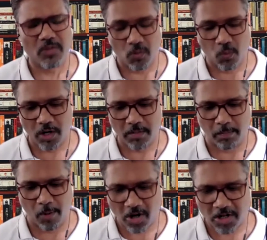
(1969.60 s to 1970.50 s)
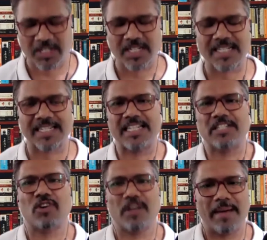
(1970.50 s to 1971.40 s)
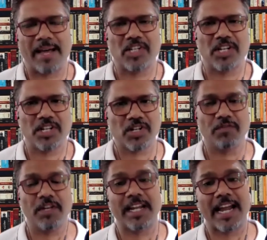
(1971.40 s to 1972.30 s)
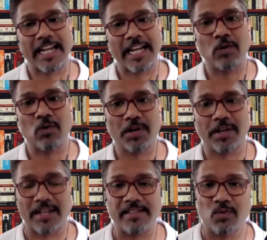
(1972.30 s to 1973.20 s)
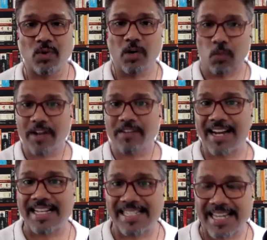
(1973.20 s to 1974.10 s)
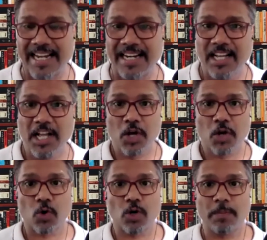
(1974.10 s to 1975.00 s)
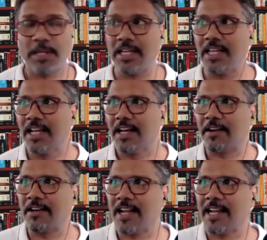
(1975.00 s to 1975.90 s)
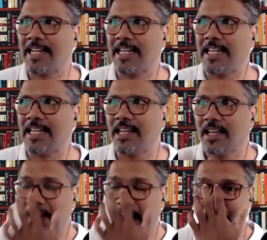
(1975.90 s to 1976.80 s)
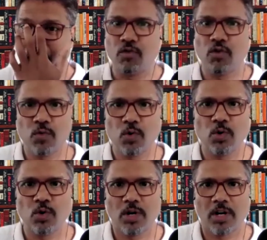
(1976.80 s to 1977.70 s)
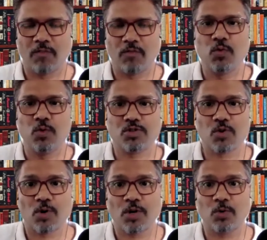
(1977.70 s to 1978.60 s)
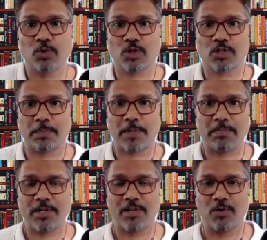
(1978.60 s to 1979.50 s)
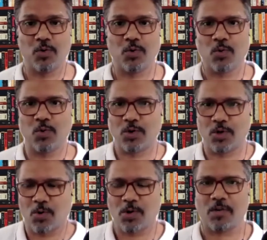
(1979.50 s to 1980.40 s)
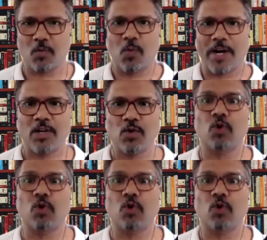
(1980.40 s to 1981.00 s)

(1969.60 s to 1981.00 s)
what blocks us is our imagination. We are getting into a crazy world. Whatever I said could be really like a woo-woo zone to those people who don't want to